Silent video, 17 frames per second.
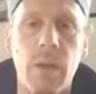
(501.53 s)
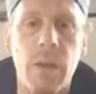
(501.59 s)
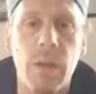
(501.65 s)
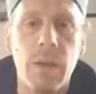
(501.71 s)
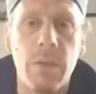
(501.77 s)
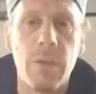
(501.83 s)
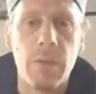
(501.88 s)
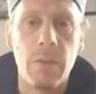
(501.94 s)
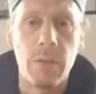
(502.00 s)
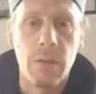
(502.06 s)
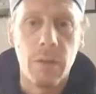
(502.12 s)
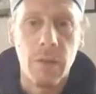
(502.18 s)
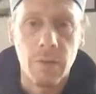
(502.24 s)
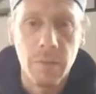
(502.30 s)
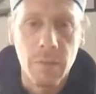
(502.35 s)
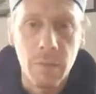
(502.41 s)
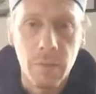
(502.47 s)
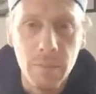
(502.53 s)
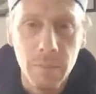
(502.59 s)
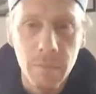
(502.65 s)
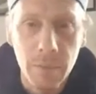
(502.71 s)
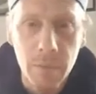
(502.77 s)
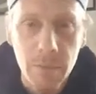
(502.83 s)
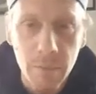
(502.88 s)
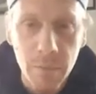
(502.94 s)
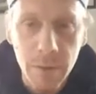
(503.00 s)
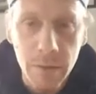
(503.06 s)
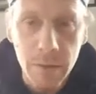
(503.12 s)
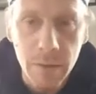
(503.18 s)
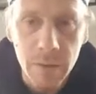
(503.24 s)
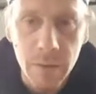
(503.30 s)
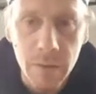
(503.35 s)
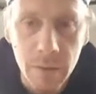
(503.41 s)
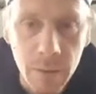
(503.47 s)
if
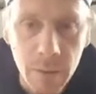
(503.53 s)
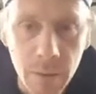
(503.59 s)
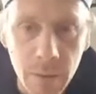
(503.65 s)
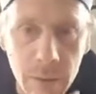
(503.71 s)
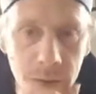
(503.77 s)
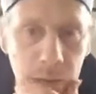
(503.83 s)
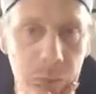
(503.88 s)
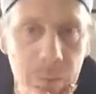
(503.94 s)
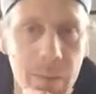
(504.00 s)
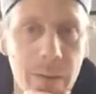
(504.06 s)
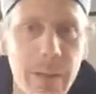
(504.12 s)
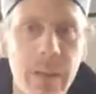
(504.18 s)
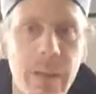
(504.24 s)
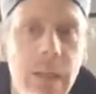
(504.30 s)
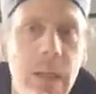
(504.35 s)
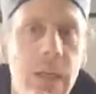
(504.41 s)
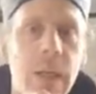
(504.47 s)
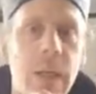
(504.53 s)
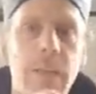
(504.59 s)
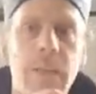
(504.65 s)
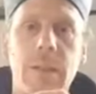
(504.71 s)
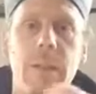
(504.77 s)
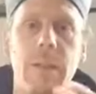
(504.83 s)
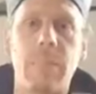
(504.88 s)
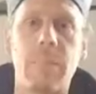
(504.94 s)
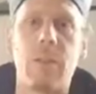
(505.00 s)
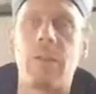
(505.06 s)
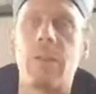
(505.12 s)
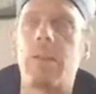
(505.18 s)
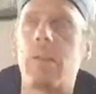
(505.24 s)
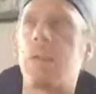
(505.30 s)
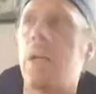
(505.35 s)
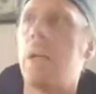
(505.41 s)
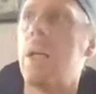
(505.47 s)
somebody write a comment, I'm gonna answer about
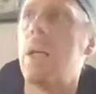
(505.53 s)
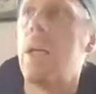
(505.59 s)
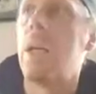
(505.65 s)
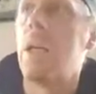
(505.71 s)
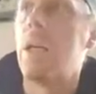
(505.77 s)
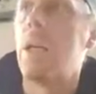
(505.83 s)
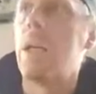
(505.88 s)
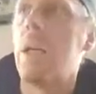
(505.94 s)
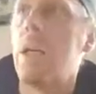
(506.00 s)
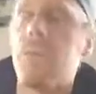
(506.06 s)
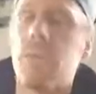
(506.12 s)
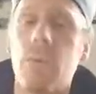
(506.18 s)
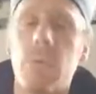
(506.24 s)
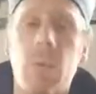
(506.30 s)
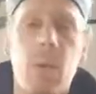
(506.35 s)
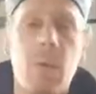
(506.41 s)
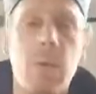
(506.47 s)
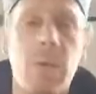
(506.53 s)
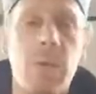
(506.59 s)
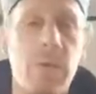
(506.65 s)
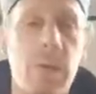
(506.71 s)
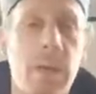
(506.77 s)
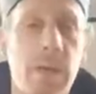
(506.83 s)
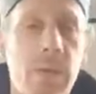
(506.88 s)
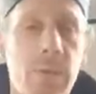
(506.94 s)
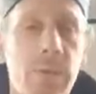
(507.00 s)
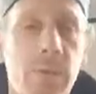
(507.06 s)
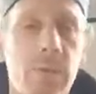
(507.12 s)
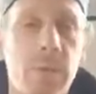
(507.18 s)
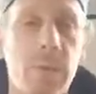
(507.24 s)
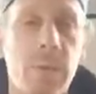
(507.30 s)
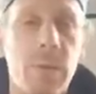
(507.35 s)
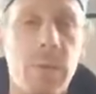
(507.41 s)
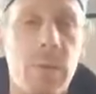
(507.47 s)
this. If you don't have
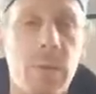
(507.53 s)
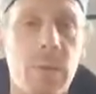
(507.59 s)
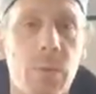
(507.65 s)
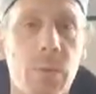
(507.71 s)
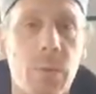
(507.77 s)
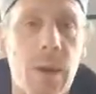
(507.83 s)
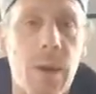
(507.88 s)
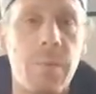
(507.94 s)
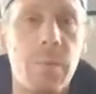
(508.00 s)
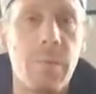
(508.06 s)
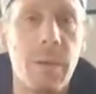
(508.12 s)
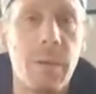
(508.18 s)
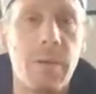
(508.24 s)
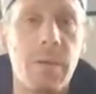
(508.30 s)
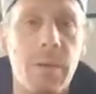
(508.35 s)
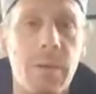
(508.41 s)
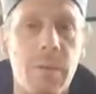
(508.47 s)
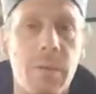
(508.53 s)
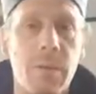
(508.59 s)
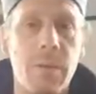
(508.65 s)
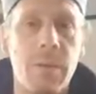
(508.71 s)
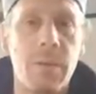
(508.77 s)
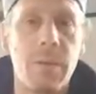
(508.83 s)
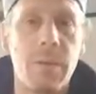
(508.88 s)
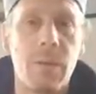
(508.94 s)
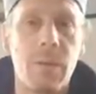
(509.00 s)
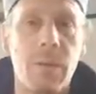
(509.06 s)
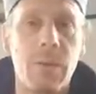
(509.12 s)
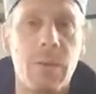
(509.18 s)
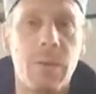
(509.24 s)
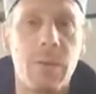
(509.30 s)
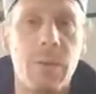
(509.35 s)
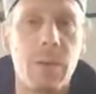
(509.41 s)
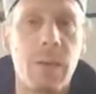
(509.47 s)
the right method,
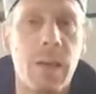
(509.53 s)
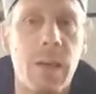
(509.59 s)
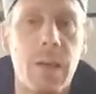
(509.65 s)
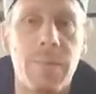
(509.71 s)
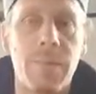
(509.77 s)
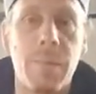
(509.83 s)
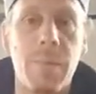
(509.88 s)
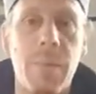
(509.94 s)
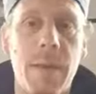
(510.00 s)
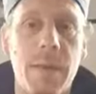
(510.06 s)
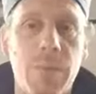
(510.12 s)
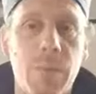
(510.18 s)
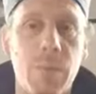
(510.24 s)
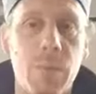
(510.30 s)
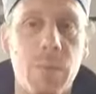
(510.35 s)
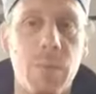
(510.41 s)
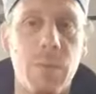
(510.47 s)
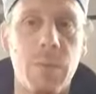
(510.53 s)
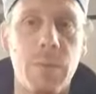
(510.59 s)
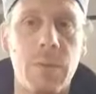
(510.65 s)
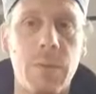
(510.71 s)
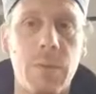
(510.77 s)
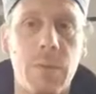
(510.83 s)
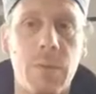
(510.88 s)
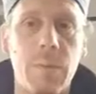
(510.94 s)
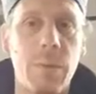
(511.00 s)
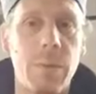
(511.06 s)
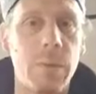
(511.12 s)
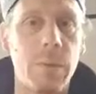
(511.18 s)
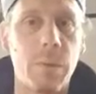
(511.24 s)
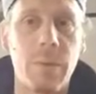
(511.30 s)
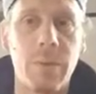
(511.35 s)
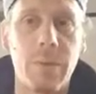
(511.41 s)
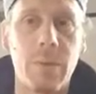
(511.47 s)
you can have the best tools, but
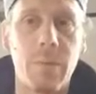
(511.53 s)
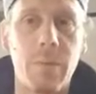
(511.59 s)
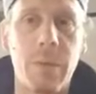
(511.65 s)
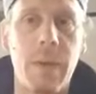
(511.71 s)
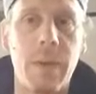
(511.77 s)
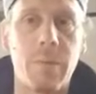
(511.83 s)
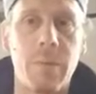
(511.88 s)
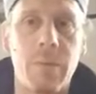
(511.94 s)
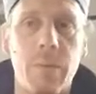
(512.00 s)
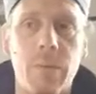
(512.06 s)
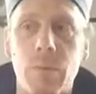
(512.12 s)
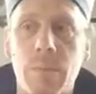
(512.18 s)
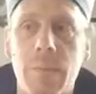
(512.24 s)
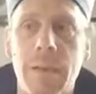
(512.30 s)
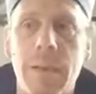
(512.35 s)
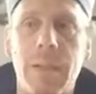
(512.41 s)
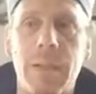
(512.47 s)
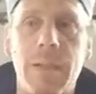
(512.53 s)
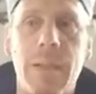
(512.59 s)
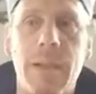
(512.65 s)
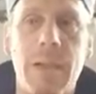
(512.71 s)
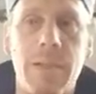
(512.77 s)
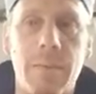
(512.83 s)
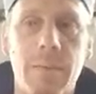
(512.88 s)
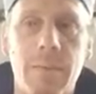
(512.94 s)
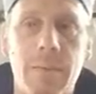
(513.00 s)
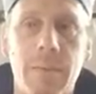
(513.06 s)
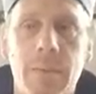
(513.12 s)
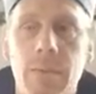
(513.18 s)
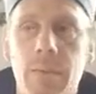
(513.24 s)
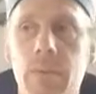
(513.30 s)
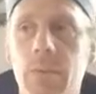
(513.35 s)
you will not be able to make anything.